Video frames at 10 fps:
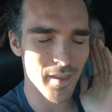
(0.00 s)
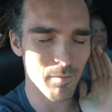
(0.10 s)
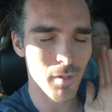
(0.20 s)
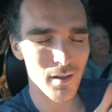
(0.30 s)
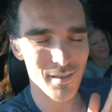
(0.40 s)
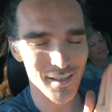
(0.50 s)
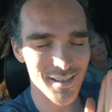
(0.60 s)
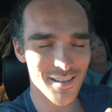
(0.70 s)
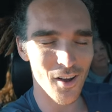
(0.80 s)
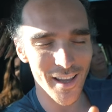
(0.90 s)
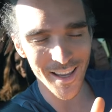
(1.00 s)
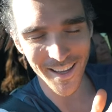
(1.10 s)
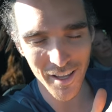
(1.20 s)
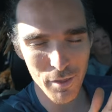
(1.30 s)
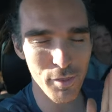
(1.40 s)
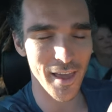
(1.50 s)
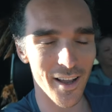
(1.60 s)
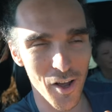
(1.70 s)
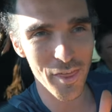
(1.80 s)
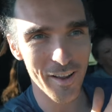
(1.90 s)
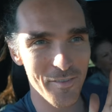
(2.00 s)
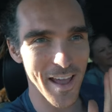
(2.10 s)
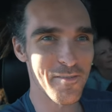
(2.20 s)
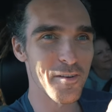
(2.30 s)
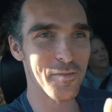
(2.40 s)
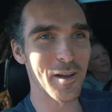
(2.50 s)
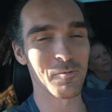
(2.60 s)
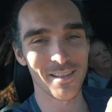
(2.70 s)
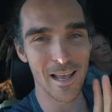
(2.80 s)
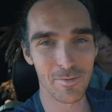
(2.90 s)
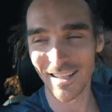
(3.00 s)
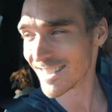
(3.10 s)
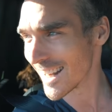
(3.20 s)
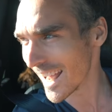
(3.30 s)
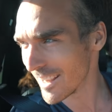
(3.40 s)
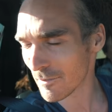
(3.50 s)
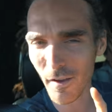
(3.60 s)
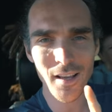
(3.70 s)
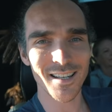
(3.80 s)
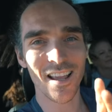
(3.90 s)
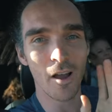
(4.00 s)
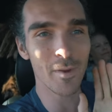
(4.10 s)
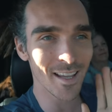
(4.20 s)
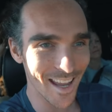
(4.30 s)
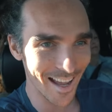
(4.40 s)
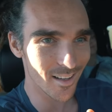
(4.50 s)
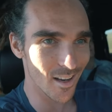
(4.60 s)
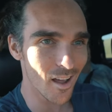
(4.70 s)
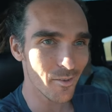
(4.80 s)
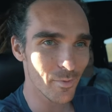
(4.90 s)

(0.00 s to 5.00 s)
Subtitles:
the most exciting thing I think I've ever filmed happening today. Firstly, I'm in Canada.